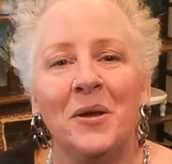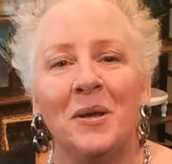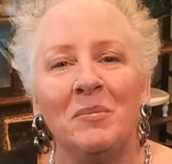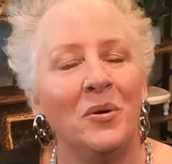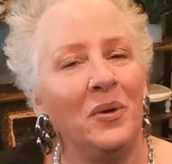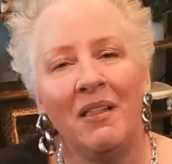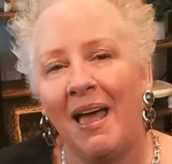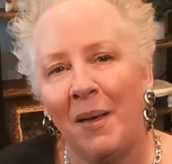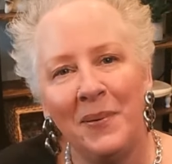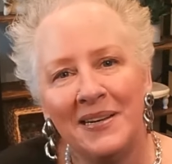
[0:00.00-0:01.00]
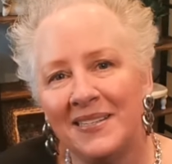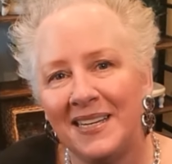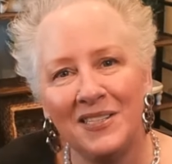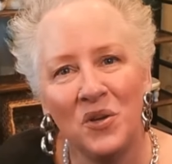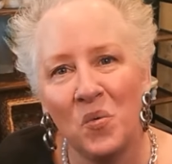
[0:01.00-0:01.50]
But real happiness
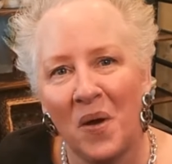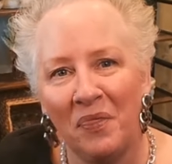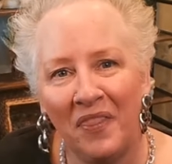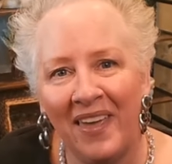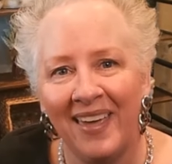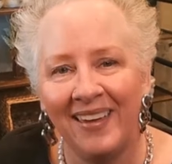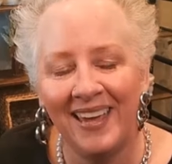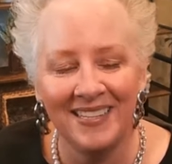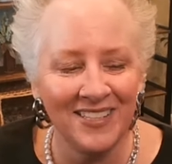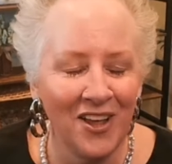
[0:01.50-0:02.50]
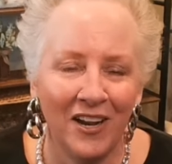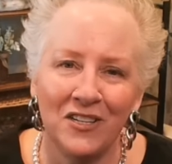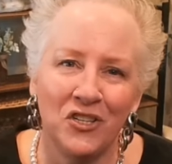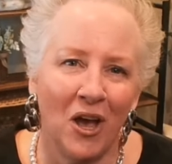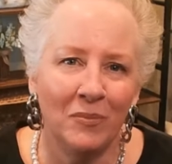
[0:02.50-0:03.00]
isn't one thing. It's not a
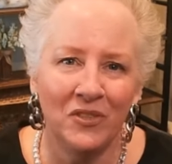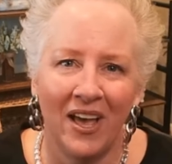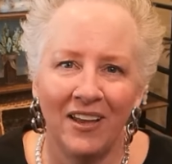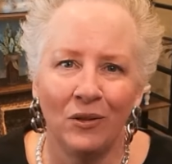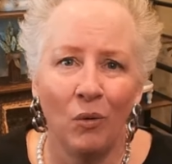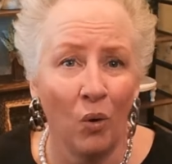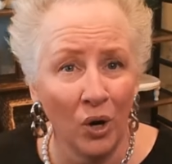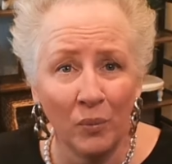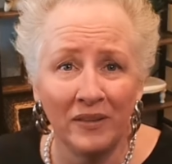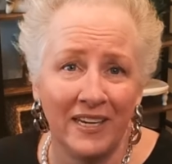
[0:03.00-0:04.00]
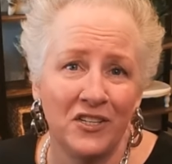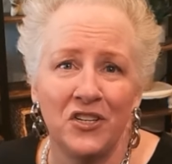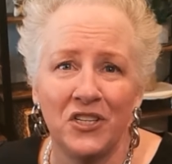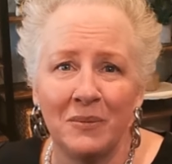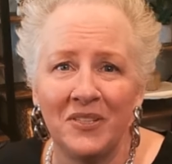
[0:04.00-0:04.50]
job title or a
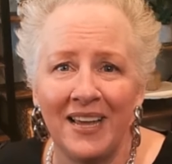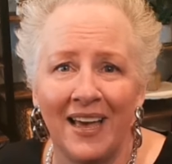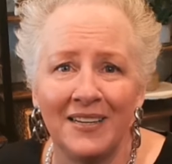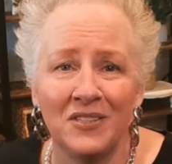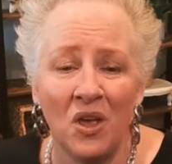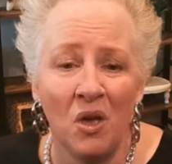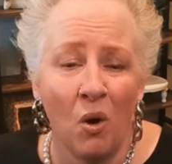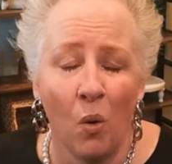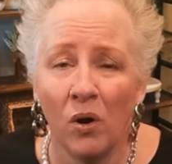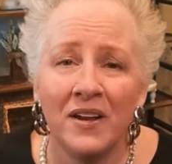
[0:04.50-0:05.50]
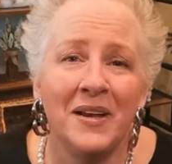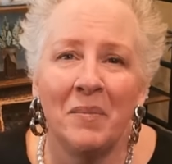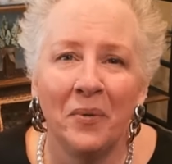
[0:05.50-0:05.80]
relationship status or a number